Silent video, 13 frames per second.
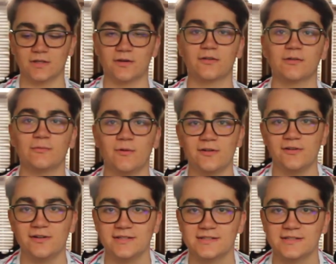Kirkland
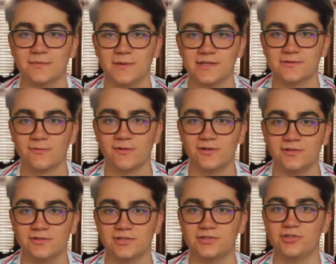water is the best
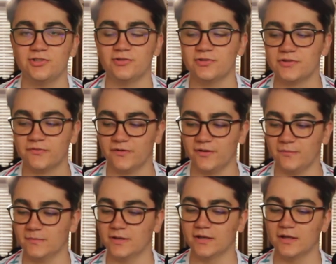water to choose
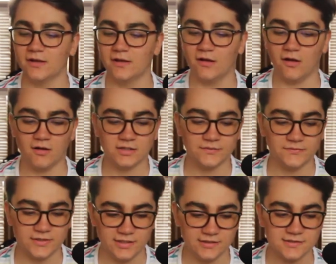from all of
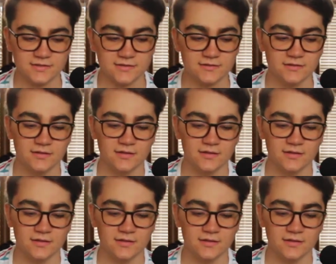these.